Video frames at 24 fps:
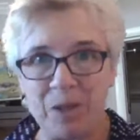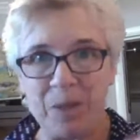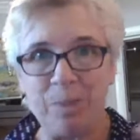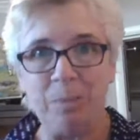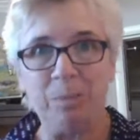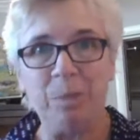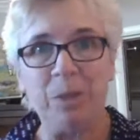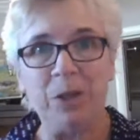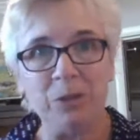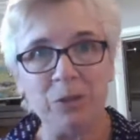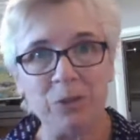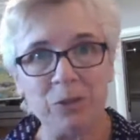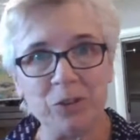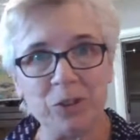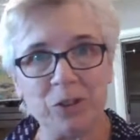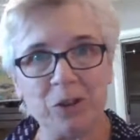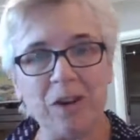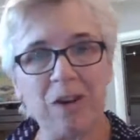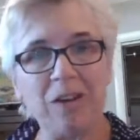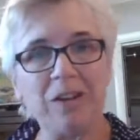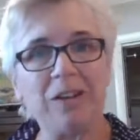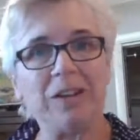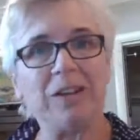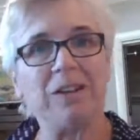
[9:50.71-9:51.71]
and build
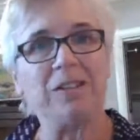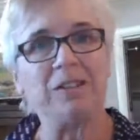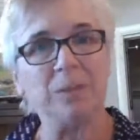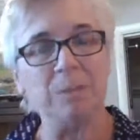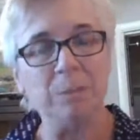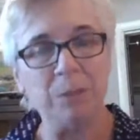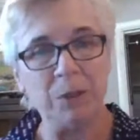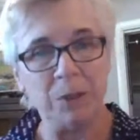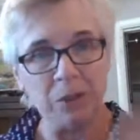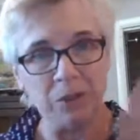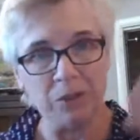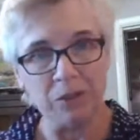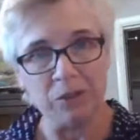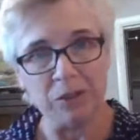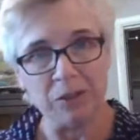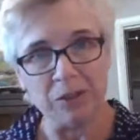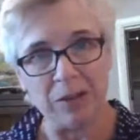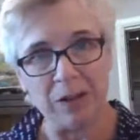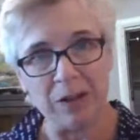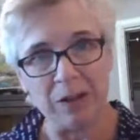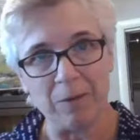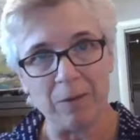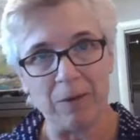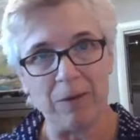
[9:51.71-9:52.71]
your audience, build
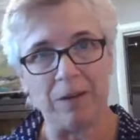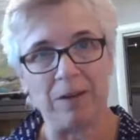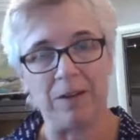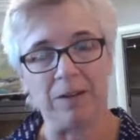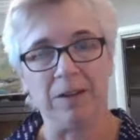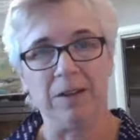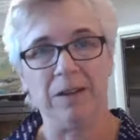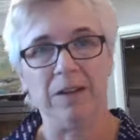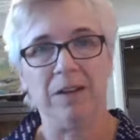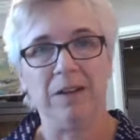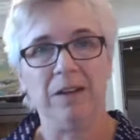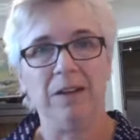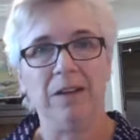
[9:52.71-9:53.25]
your network.